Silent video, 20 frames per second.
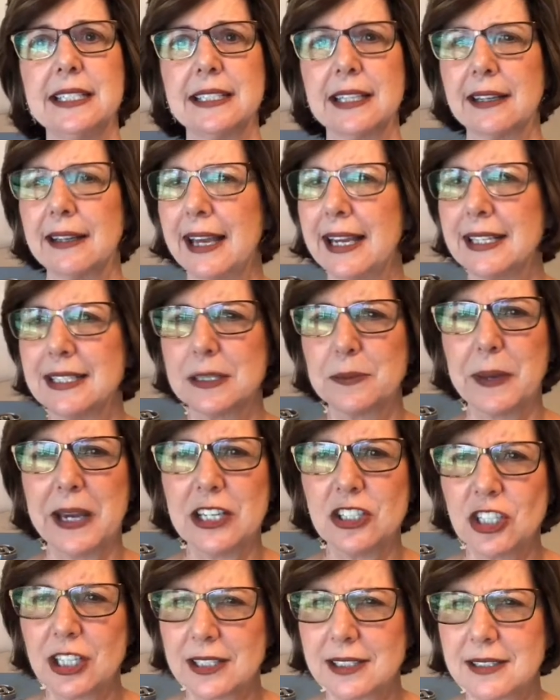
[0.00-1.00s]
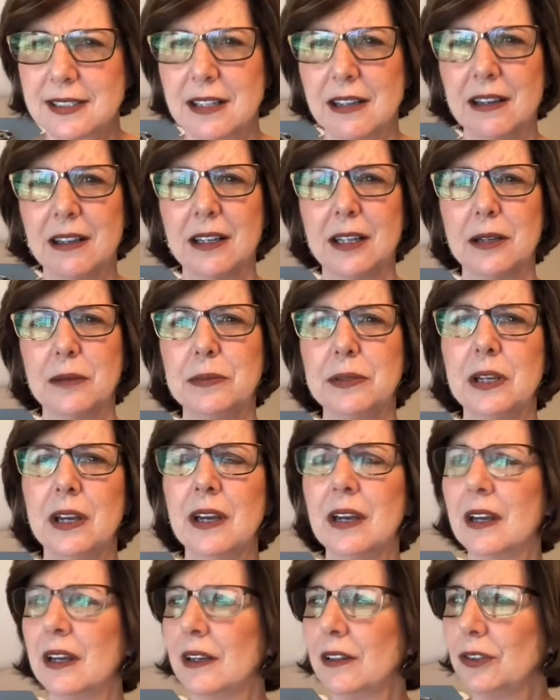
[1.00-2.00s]
the latest paycheck stub,
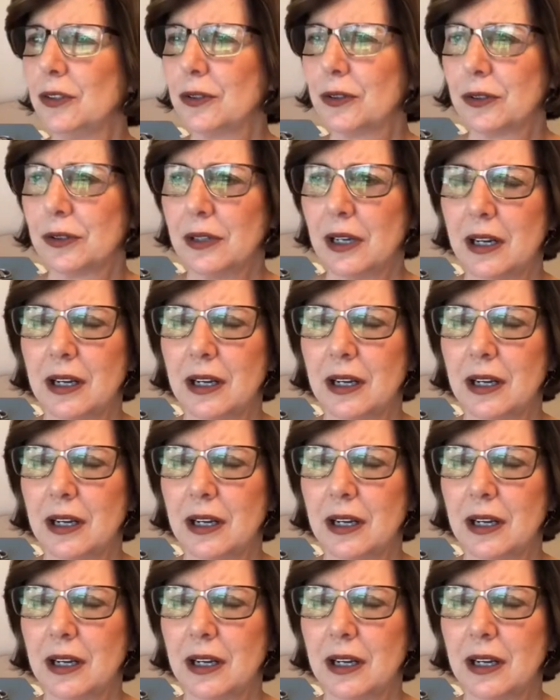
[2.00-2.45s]
your